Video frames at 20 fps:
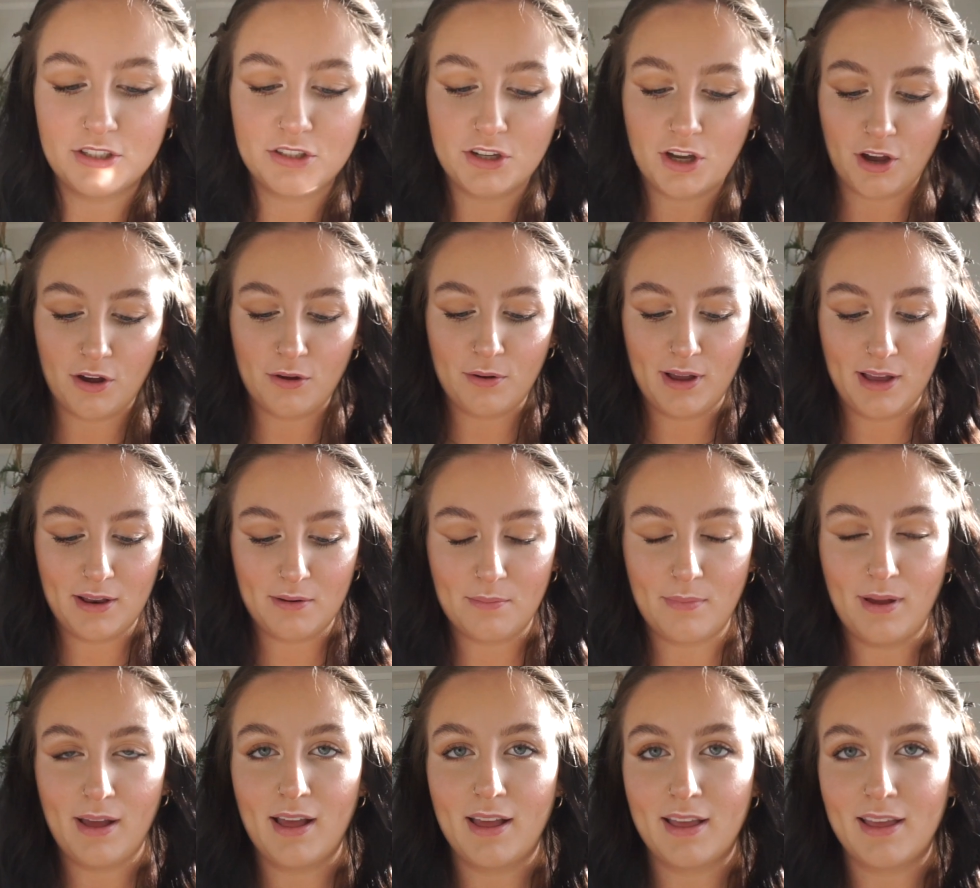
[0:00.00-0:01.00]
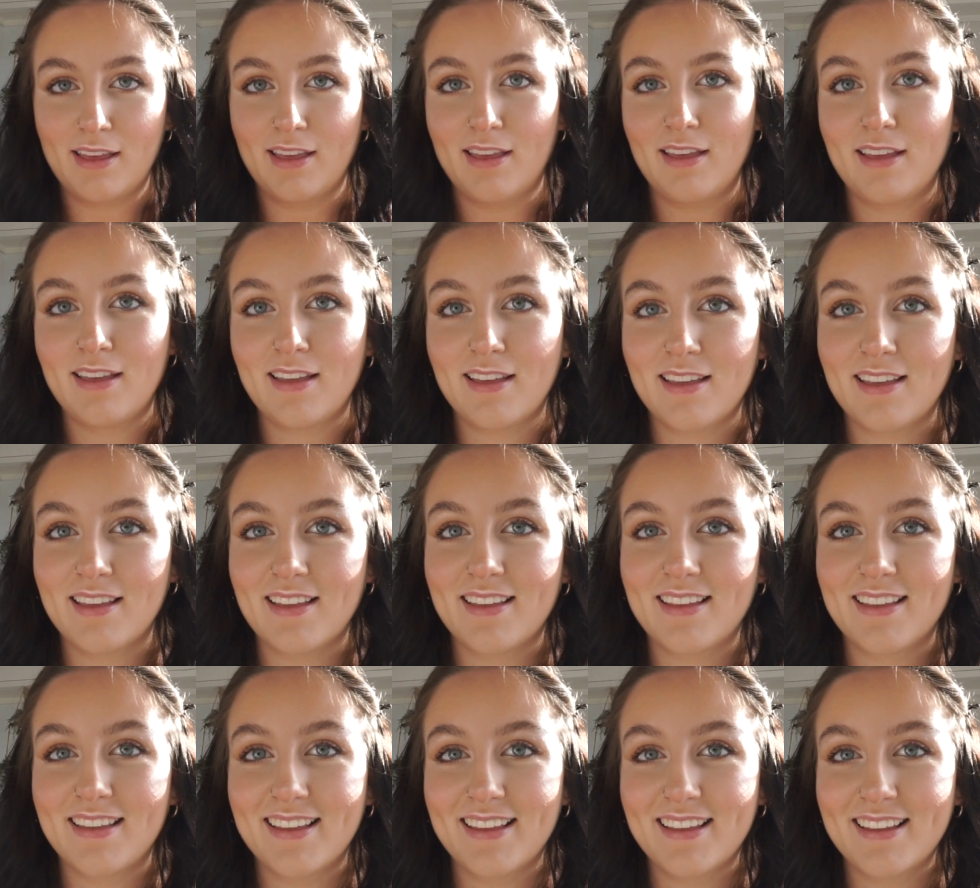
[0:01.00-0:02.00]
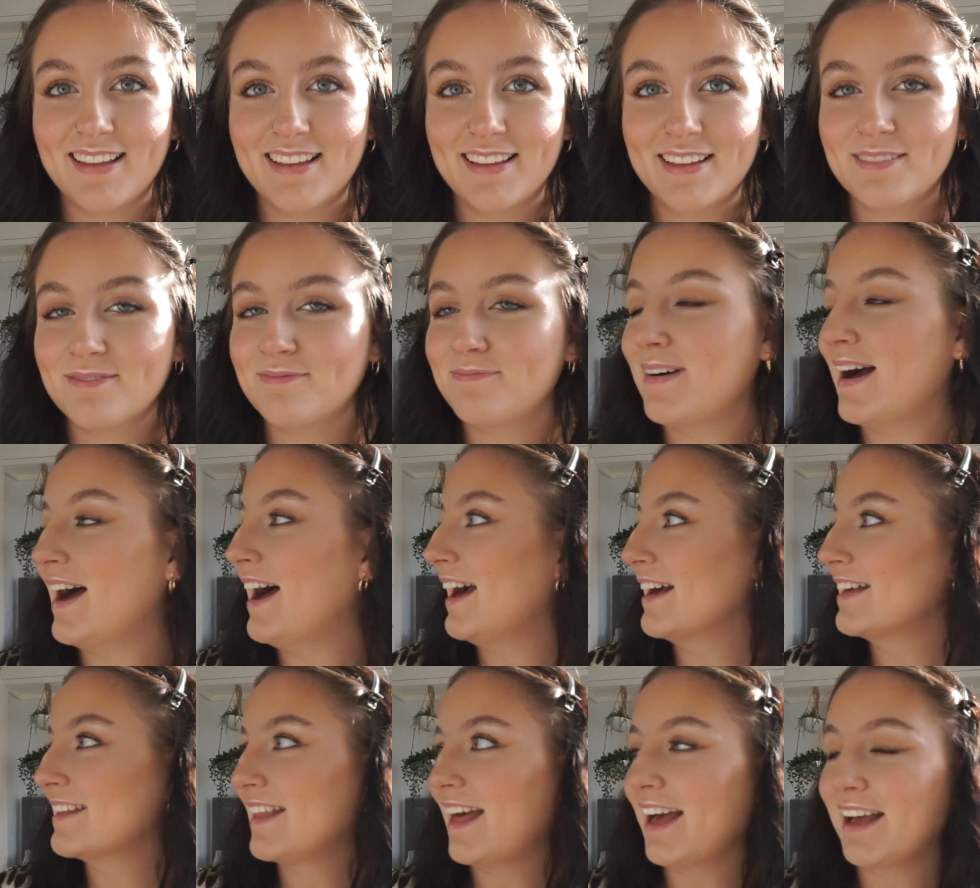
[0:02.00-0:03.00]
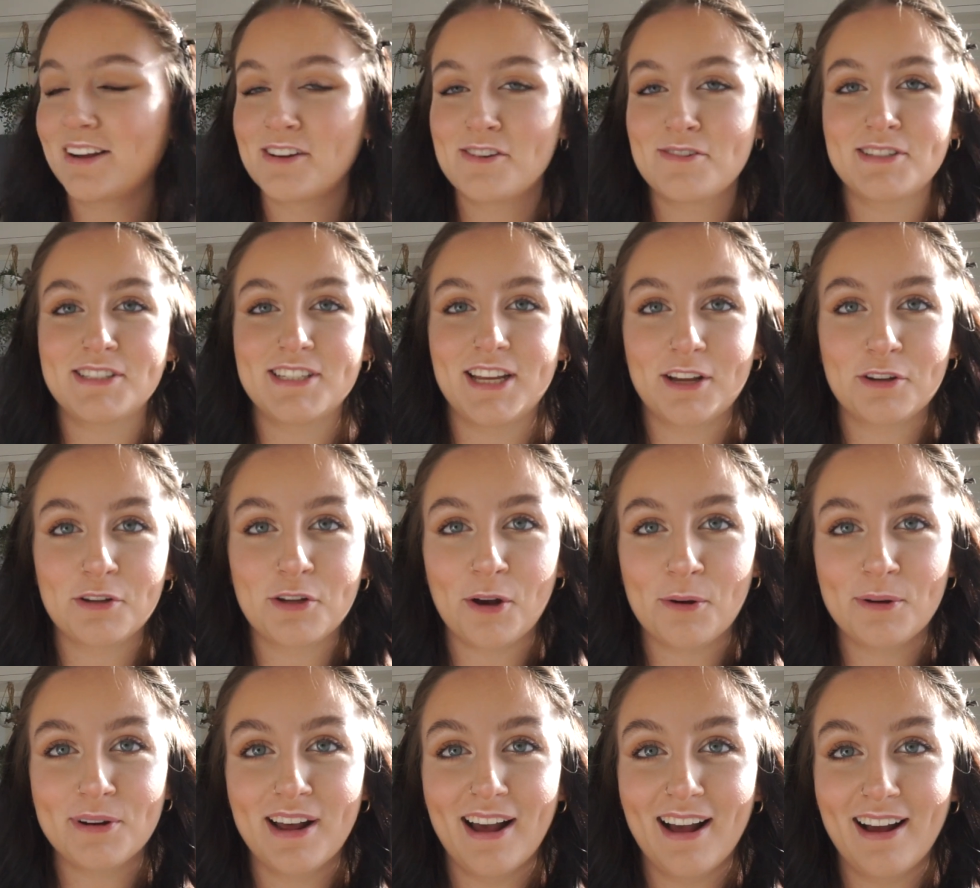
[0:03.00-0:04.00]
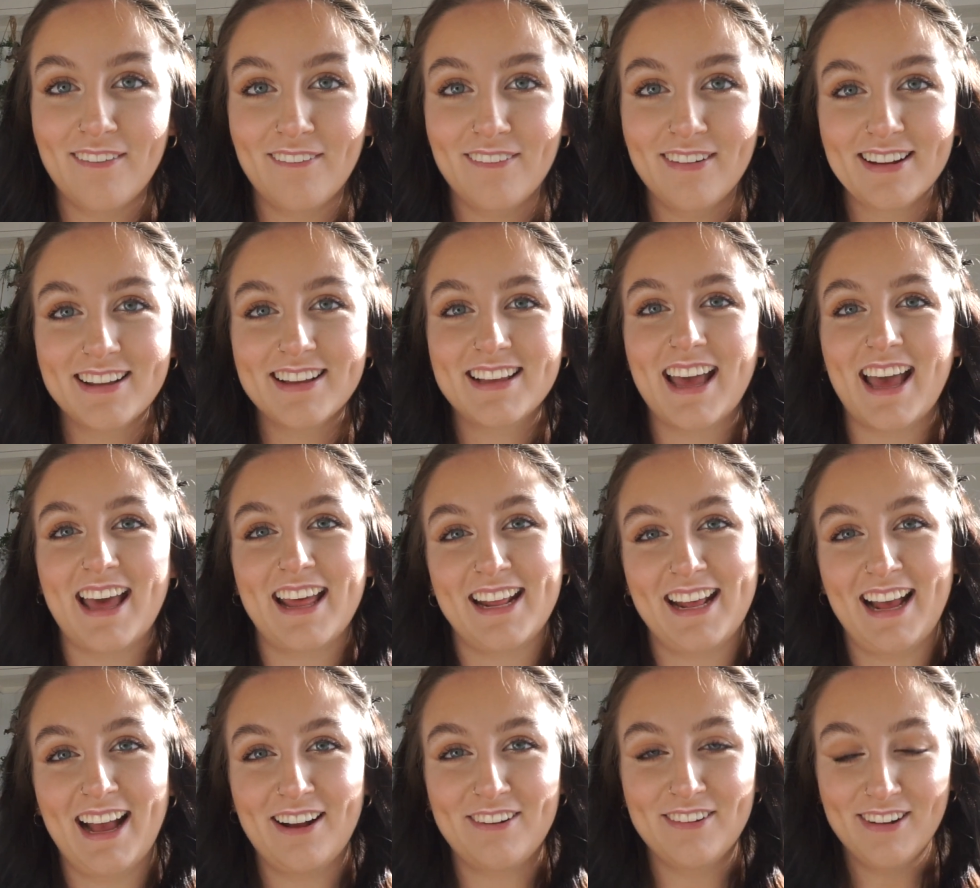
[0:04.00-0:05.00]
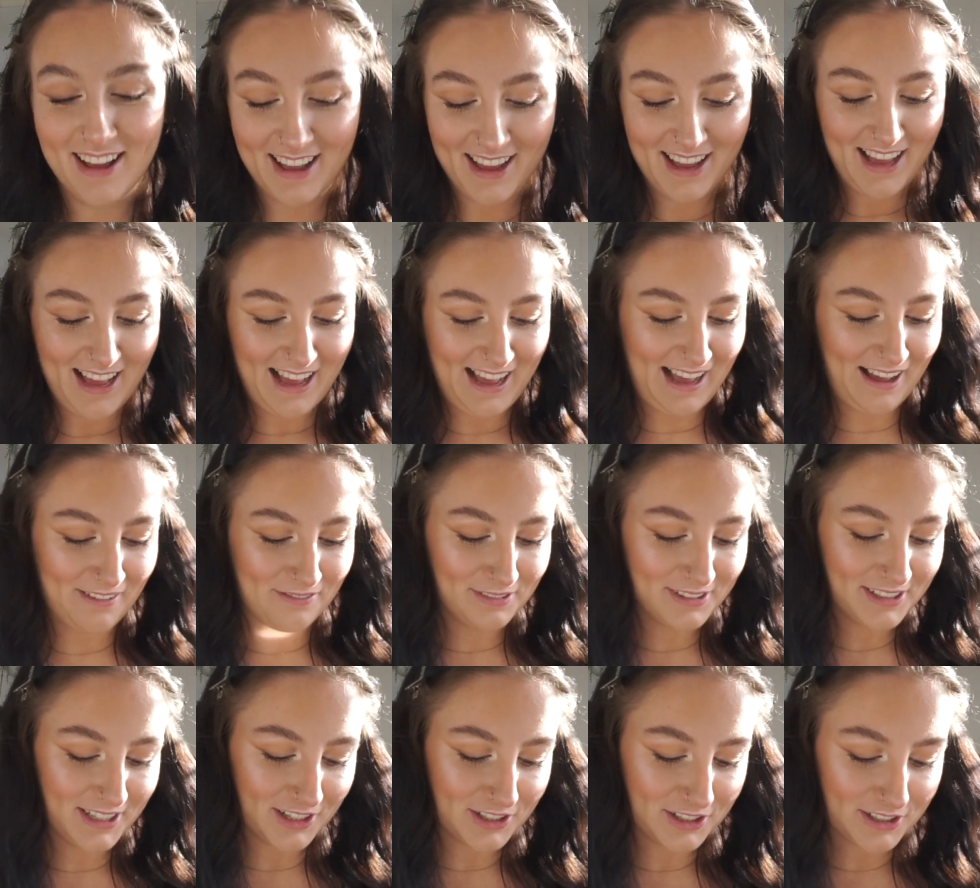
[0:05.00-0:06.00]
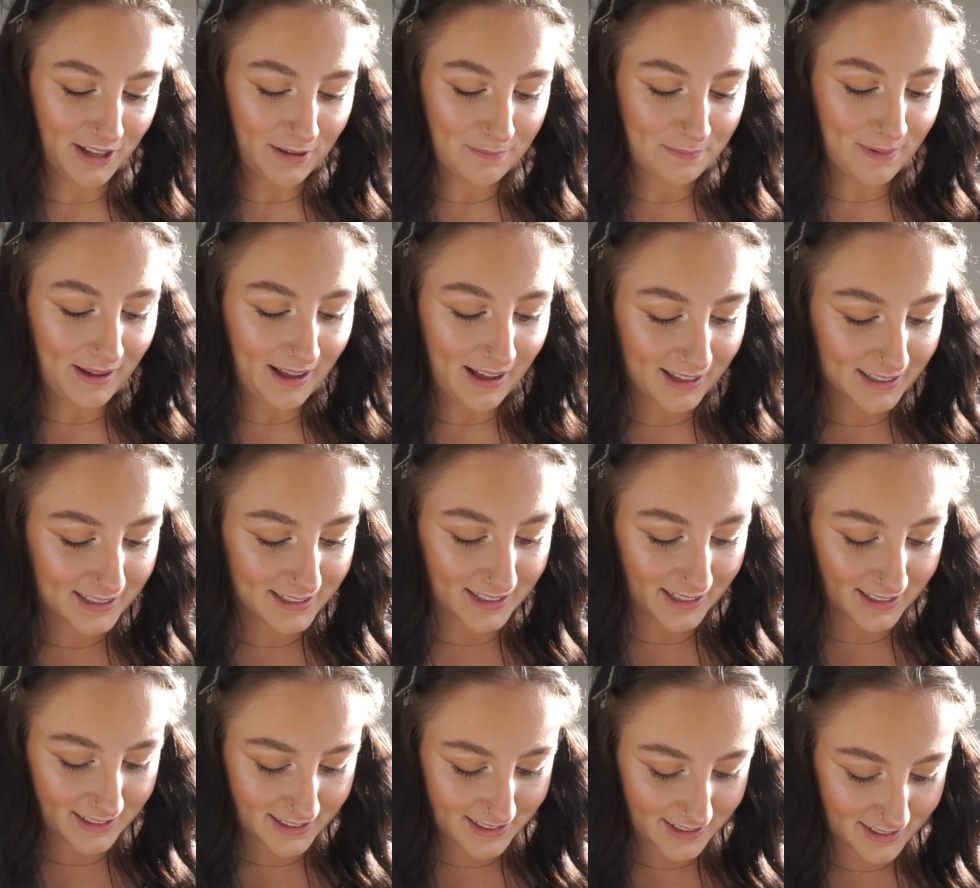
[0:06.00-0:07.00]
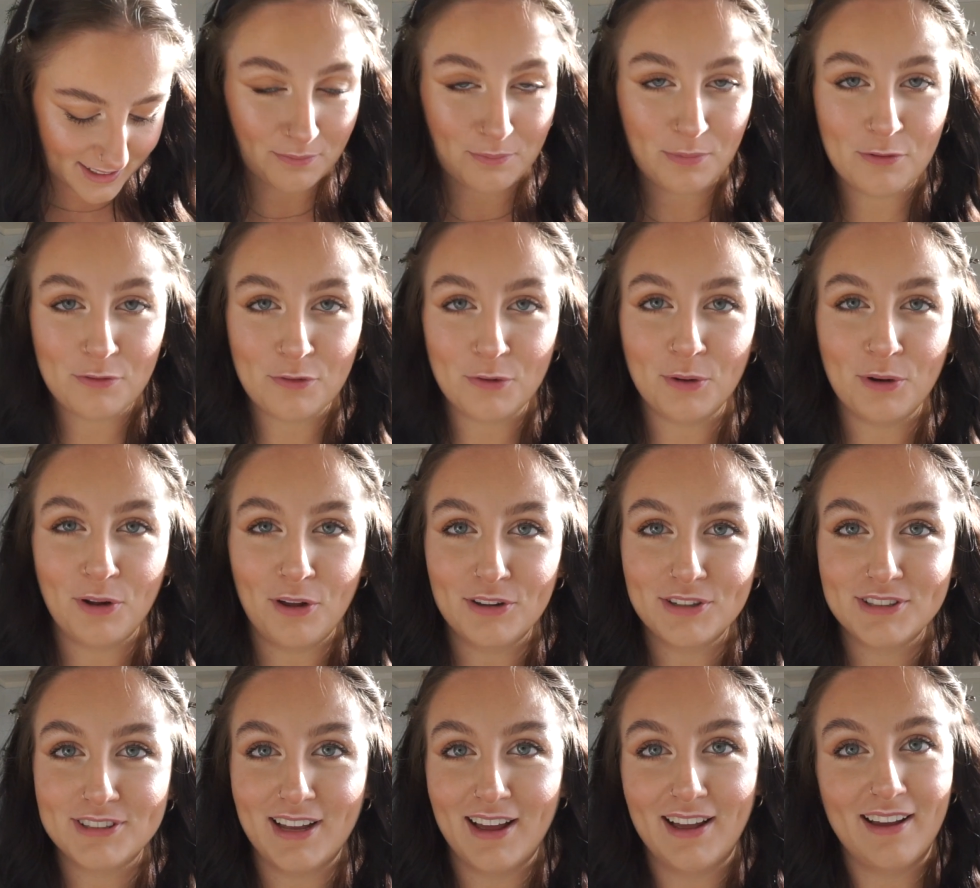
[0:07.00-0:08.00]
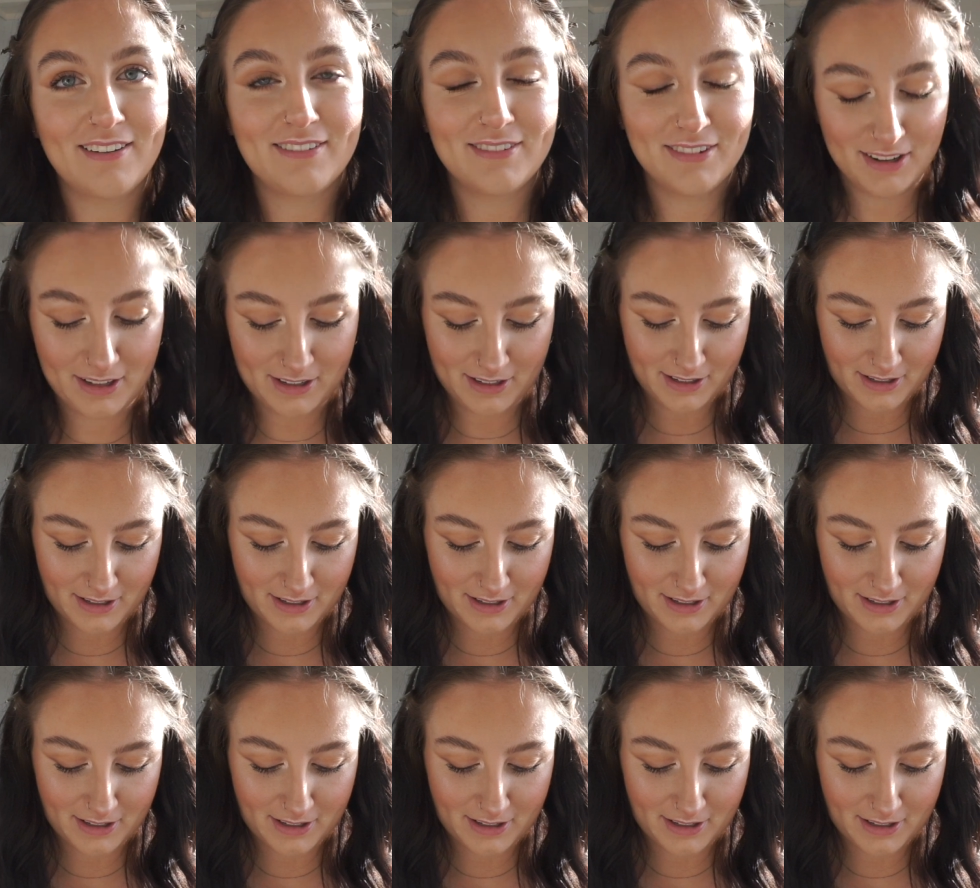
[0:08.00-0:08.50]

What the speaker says: go in my bag that I always take going out and get it out. Haven't touched that bag since before lockdown.